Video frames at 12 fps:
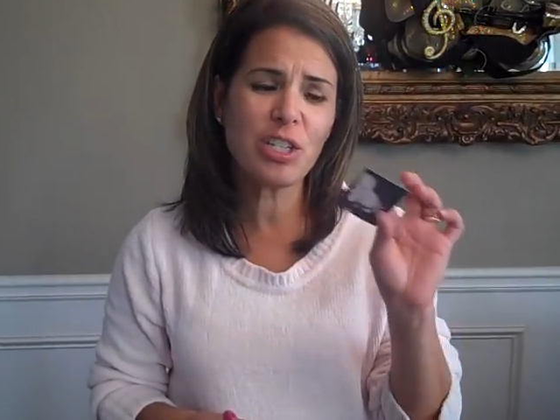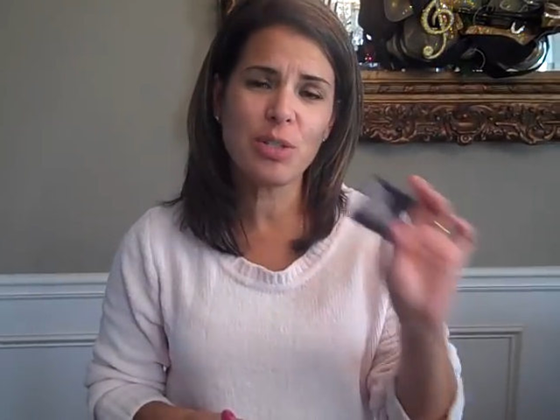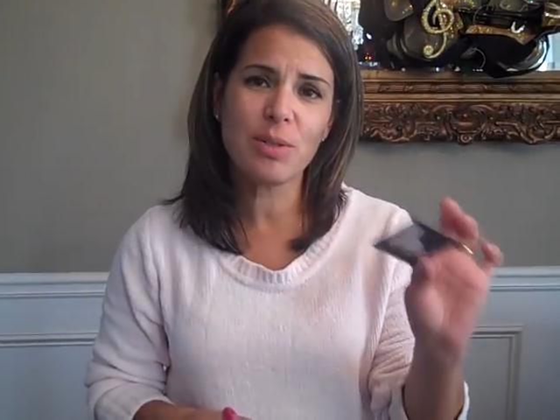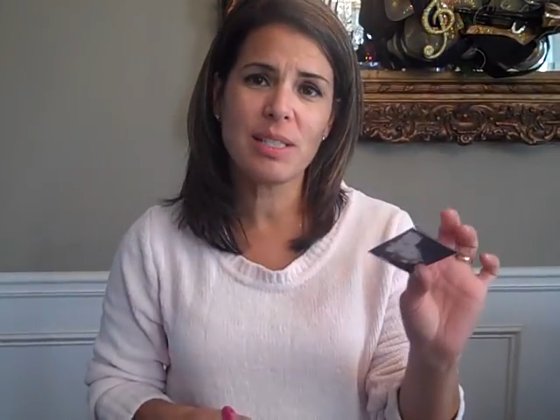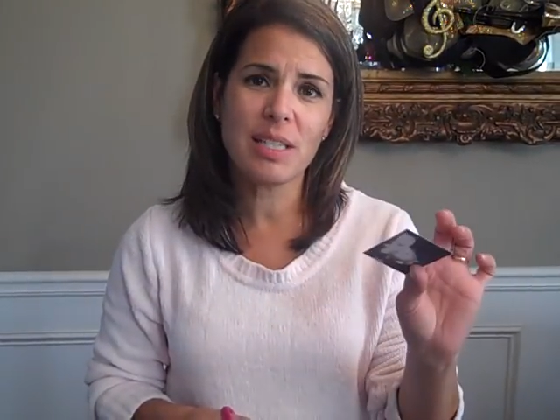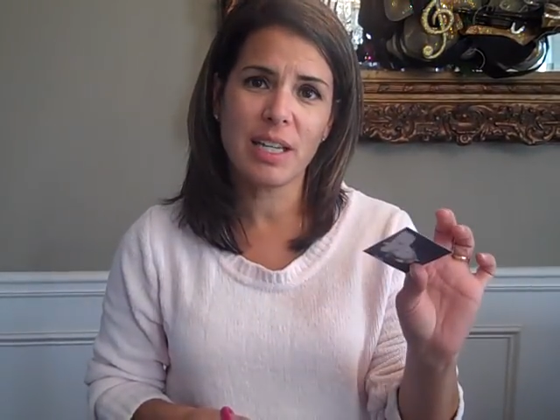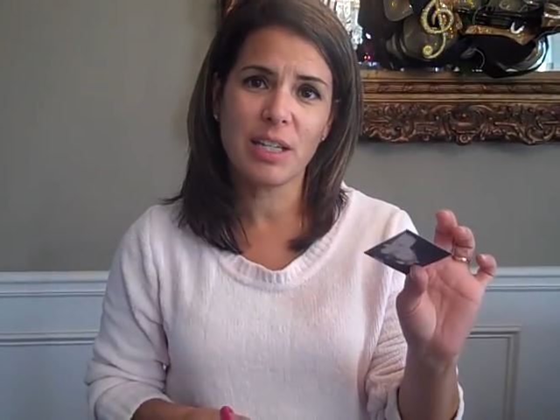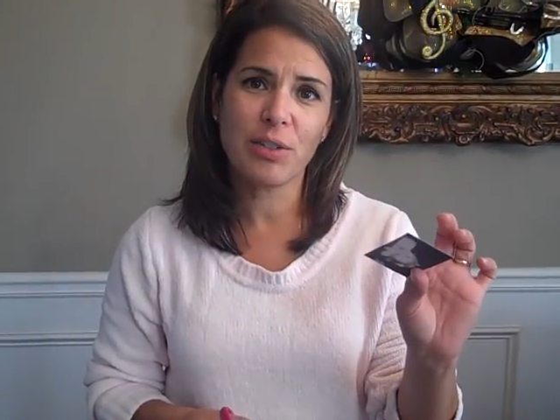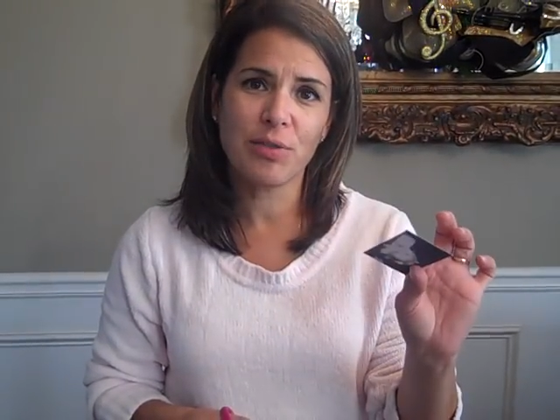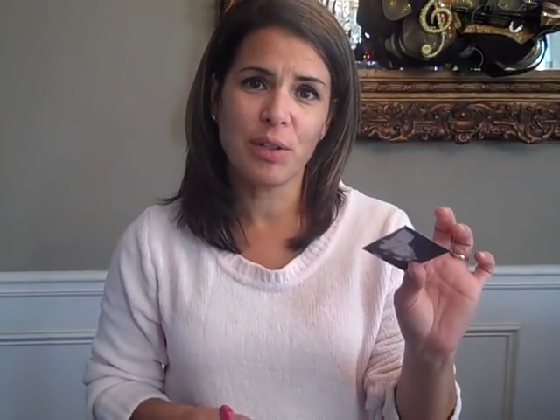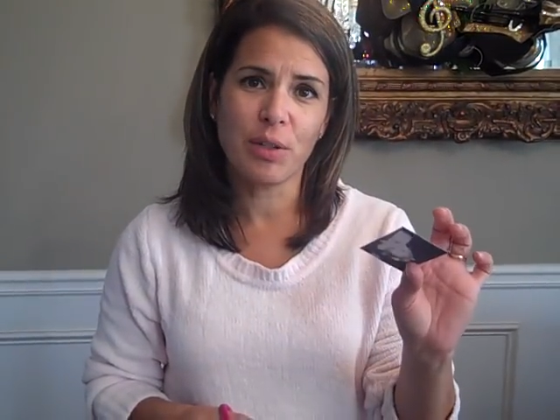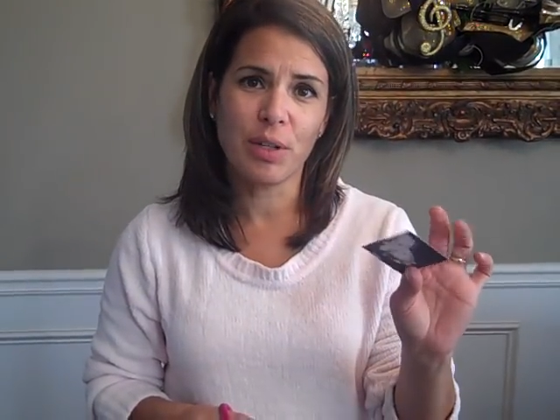going to do is take your
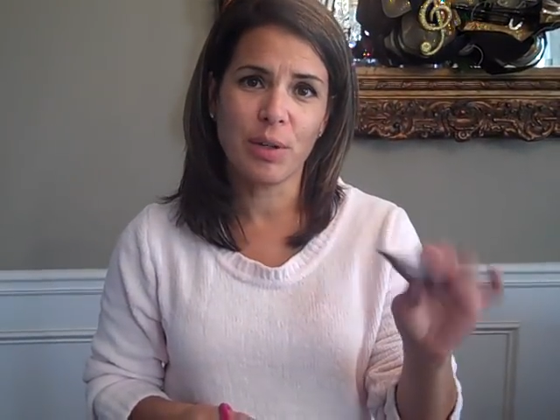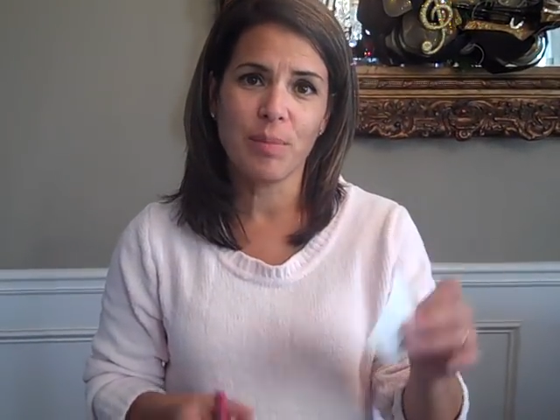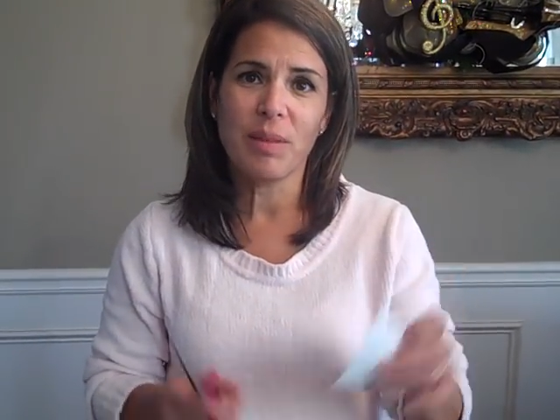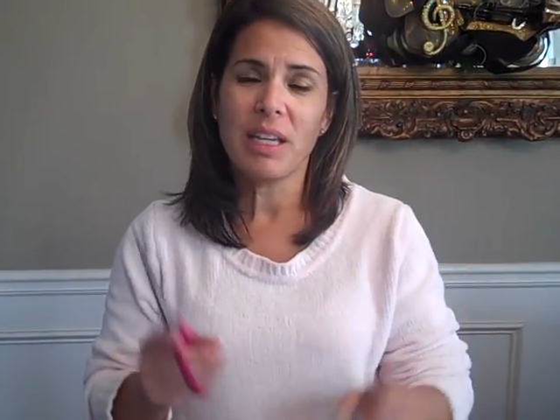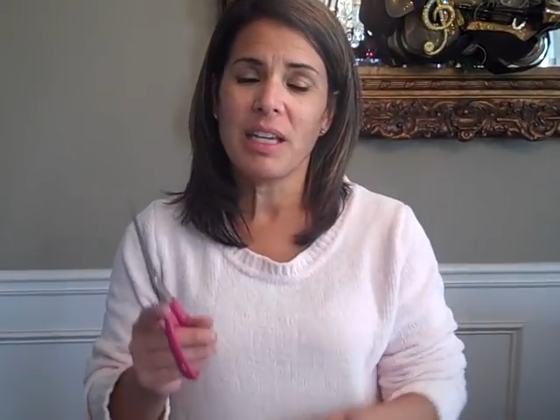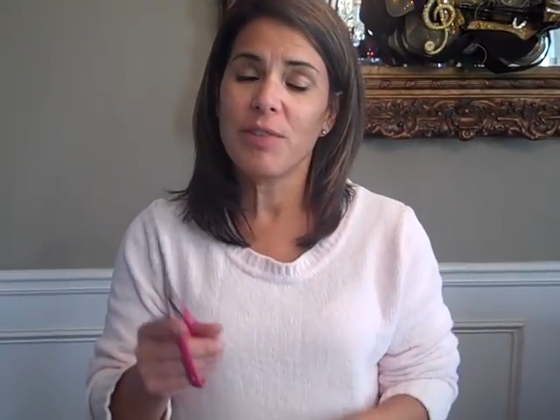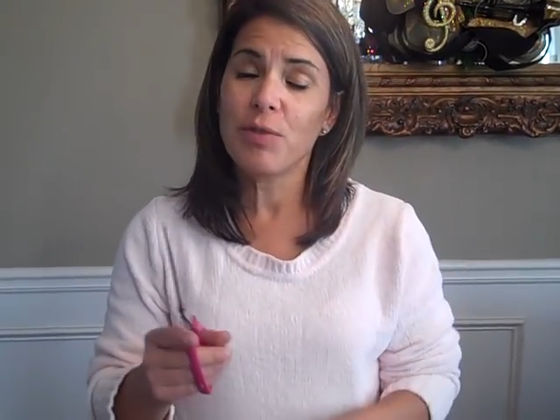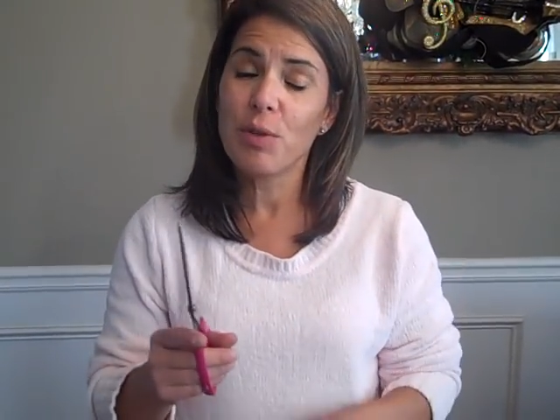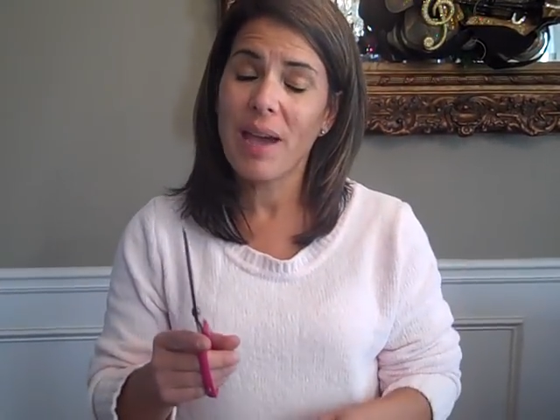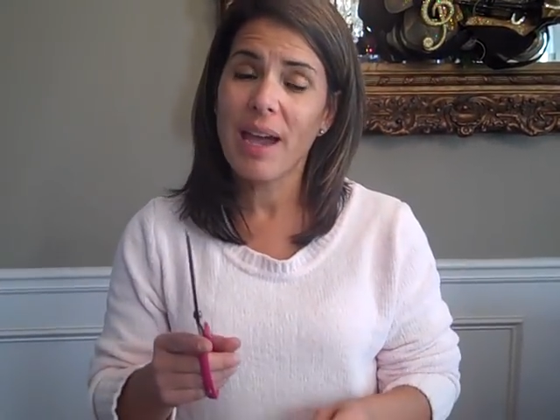photo. If you